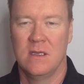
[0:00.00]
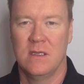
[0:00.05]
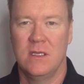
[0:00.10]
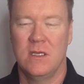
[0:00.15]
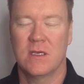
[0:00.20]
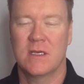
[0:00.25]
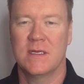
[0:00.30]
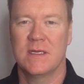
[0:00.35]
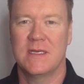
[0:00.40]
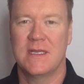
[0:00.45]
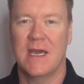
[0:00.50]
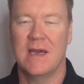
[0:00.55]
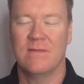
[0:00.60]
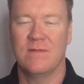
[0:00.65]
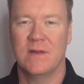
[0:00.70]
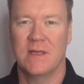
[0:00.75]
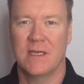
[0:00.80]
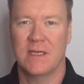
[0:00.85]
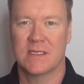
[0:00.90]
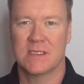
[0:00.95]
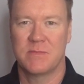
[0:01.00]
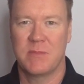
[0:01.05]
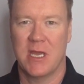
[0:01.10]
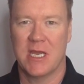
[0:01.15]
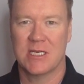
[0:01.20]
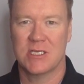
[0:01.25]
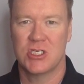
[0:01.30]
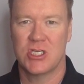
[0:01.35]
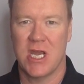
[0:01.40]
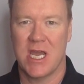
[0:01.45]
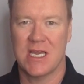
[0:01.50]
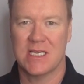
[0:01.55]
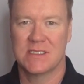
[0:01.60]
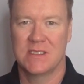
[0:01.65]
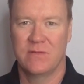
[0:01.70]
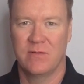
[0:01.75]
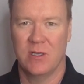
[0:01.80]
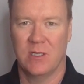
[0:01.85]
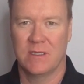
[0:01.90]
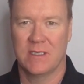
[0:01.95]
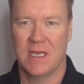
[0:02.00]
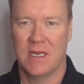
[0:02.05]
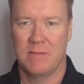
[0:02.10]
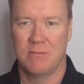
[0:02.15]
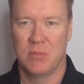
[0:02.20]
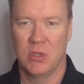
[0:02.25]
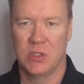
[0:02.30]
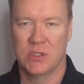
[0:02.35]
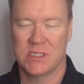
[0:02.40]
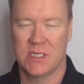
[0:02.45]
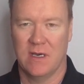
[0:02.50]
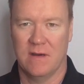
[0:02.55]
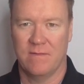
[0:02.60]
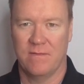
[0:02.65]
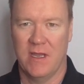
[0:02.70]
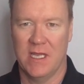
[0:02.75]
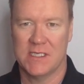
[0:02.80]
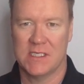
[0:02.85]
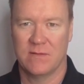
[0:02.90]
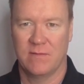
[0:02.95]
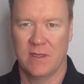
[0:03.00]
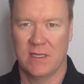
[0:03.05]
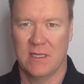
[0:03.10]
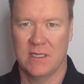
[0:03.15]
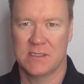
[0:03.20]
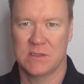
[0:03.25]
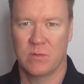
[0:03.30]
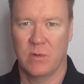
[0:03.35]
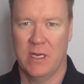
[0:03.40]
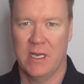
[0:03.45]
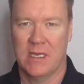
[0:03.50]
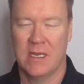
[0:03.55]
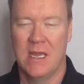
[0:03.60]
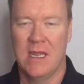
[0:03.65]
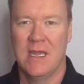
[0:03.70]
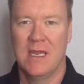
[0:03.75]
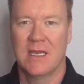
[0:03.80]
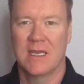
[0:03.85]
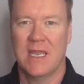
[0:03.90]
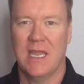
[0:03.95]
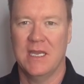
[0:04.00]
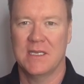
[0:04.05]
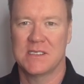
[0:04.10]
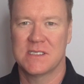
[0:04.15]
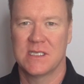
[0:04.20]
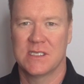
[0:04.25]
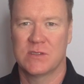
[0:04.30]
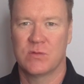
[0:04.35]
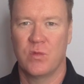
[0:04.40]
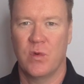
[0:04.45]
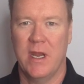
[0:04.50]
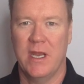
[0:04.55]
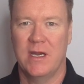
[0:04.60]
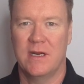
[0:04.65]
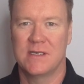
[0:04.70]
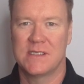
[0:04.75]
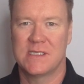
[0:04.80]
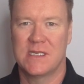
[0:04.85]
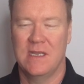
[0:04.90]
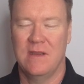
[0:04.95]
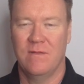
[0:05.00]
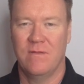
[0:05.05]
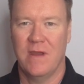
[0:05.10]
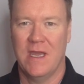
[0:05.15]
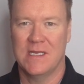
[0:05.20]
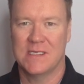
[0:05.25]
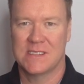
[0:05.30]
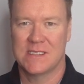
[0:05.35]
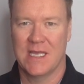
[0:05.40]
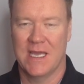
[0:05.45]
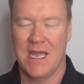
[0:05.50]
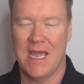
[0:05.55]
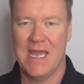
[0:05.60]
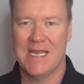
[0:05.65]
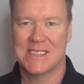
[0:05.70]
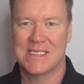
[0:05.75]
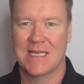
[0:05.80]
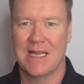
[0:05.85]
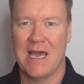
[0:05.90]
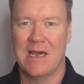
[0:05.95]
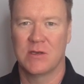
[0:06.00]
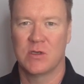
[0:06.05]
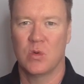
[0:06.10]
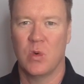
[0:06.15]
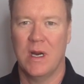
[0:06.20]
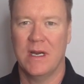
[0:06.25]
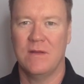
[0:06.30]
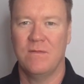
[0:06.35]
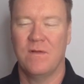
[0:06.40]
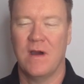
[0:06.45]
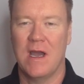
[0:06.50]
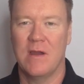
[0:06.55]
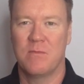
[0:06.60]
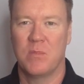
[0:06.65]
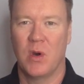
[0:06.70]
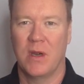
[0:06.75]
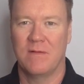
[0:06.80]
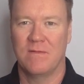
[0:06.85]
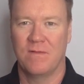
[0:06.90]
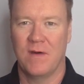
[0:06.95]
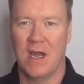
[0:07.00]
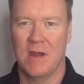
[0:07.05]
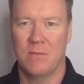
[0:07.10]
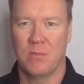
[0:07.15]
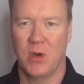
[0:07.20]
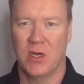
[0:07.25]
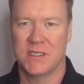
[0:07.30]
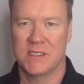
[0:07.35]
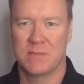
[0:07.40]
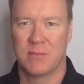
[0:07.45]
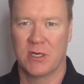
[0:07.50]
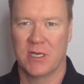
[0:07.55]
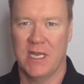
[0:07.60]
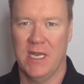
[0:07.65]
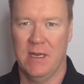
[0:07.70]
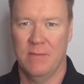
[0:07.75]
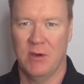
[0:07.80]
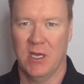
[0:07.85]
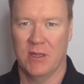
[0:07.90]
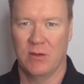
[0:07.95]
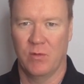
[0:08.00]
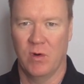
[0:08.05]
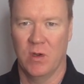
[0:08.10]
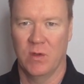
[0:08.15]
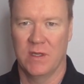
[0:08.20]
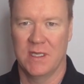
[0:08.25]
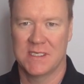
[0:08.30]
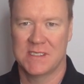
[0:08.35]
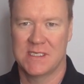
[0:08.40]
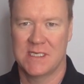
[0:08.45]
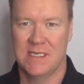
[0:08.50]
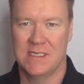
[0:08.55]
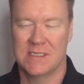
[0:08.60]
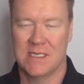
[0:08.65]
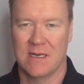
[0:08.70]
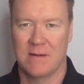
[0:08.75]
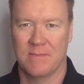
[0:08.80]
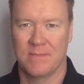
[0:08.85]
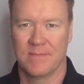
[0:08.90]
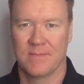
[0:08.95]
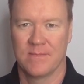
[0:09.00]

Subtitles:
You can definitely expect Jacksonville to get a boost offensively this week against this Raiders defense that has allowed 25.5 points per game on the road this season.